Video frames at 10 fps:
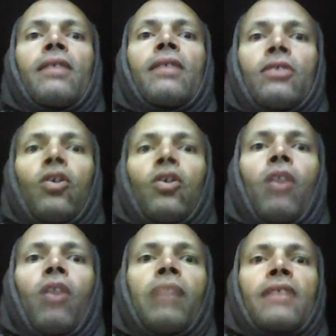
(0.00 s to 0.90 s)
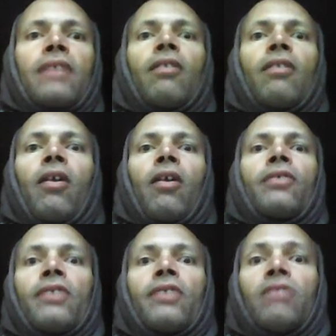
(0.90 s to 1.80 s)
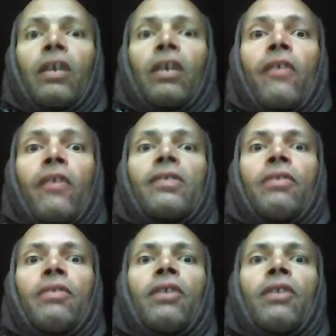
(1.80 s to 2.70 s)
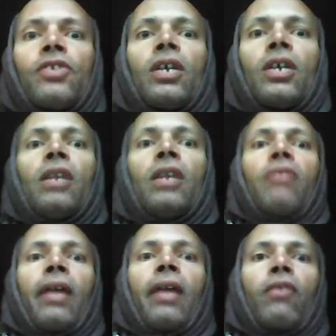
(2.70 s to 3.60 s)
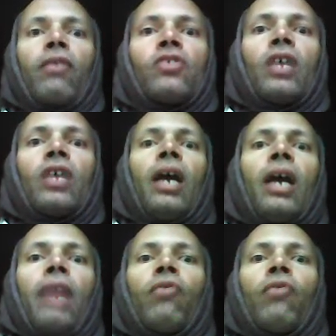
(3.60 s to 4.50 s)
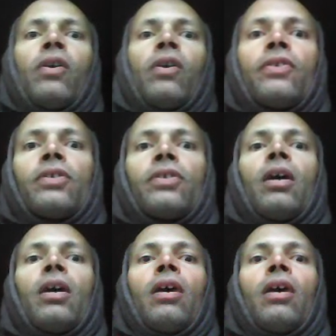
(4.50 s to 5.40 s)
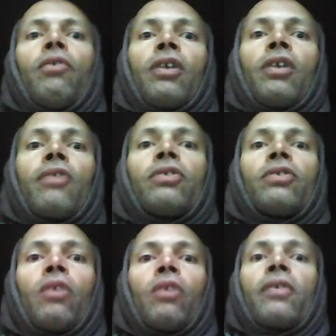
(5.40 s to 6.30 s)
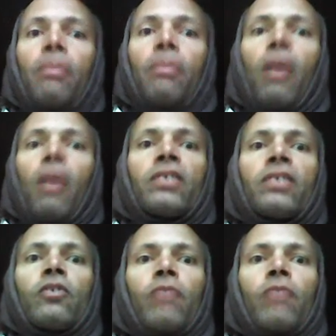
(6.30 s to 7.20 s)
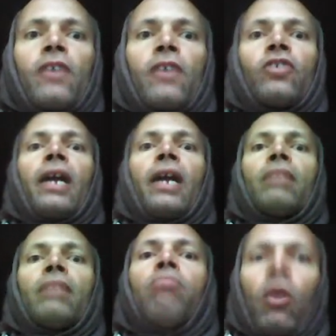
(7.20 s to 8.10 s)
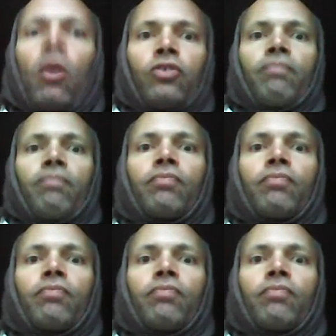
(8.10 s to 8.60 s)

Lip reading: at the top as the largest cohesive unit in the language, and words, which are also known as the parts of speech, at the bottom.